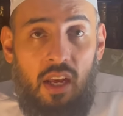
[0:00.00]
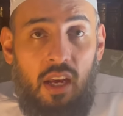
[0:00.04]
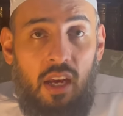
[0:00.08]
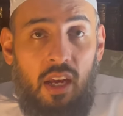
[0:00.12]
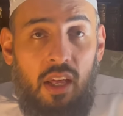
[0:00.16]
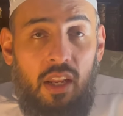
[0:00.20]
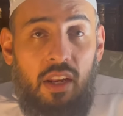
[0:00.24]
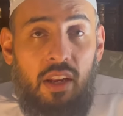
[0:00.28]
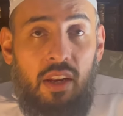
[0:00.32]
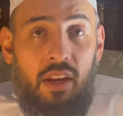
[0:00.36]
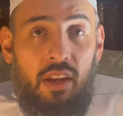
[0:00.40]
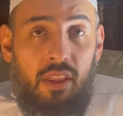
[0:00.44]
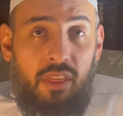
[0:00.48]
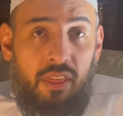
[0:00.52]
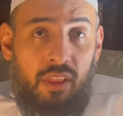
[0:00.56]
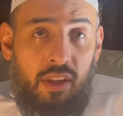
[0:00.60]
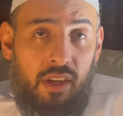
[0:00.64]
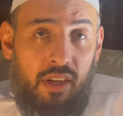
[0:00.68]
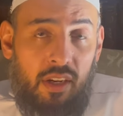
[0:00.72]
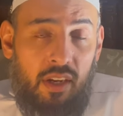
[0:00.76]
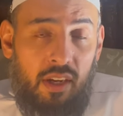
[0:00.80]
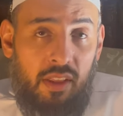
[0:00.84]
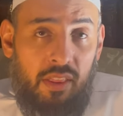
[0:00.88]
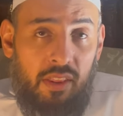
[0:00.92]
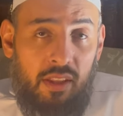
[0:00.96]
Nothing
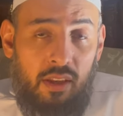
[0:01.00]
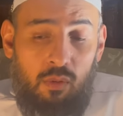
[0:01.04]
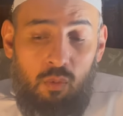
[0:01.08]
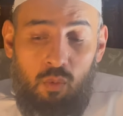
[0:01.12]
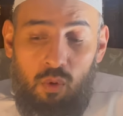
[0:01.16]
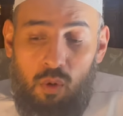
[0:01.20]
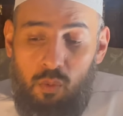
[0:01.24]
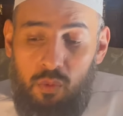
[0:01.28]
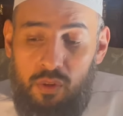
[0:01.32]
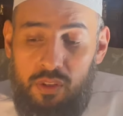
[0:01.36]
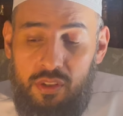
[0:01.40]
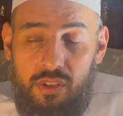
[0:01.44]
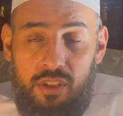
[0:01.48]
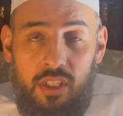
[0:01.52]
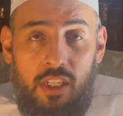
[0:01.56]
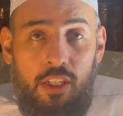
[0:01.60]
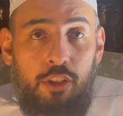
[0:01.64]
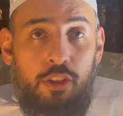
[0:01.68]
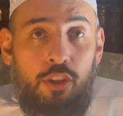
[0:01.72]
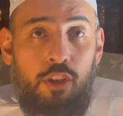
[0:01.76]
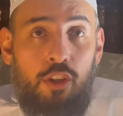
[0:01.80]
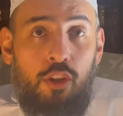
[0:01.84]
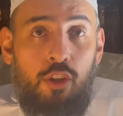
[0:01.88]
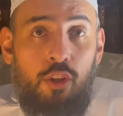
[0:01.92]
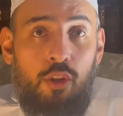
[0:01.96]
like that. What we say
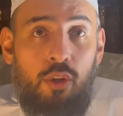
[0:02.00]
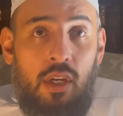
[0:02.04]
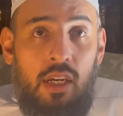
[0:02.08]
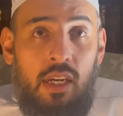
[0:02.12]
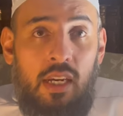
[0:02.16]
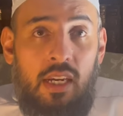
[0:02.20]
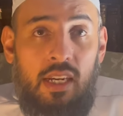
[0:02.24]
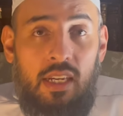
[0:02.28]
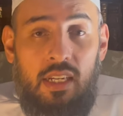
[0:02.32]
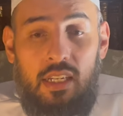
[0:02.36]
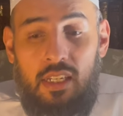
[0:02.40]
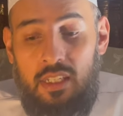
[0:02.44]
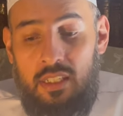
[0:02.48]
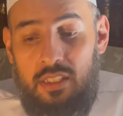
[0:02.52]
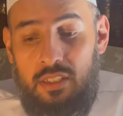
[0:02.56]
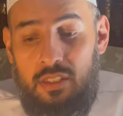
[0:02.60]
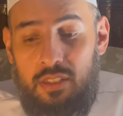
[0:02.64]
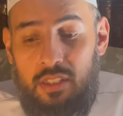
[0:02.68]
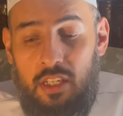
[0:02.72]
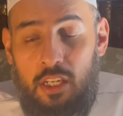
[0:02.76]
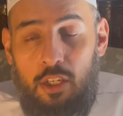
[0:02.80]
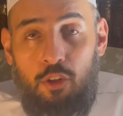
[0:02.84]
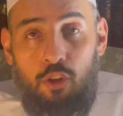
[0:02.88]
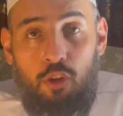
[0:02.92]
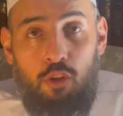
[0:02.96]
to you is
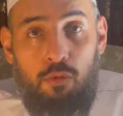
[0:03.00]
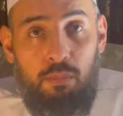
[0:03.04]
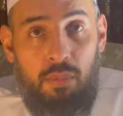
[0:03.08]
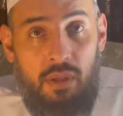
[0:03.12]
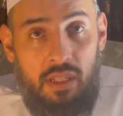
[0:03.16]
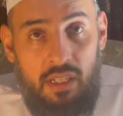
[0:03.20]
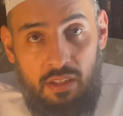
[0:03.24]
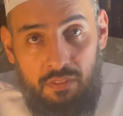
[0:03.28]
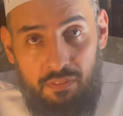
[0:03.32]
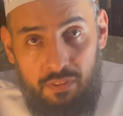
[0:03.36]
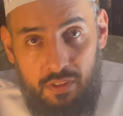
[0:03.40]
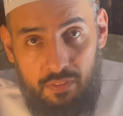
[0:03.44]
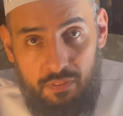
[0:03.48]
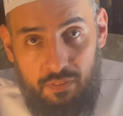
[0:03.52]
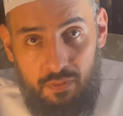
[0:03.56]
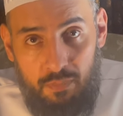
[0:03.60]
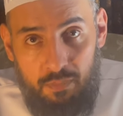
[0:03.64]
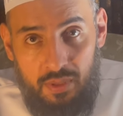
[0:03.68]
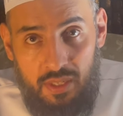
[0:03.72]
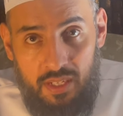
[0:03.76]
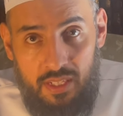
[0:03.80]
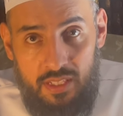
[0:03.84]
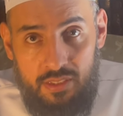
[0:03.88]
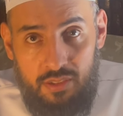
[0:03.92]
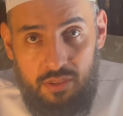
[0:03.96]
that you benefit from
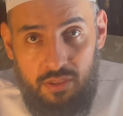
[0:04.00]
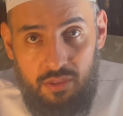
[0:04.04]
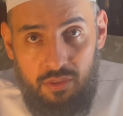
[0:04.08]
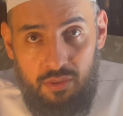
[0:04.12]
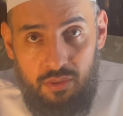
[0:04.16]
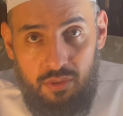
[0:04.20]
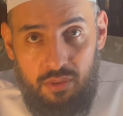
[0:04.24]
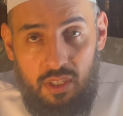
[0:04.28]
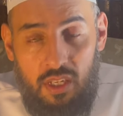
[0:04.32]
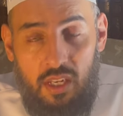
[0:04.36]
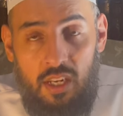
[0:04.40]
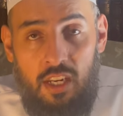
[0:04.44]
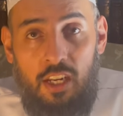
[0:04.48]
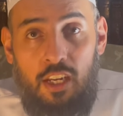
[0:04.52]
the lessons.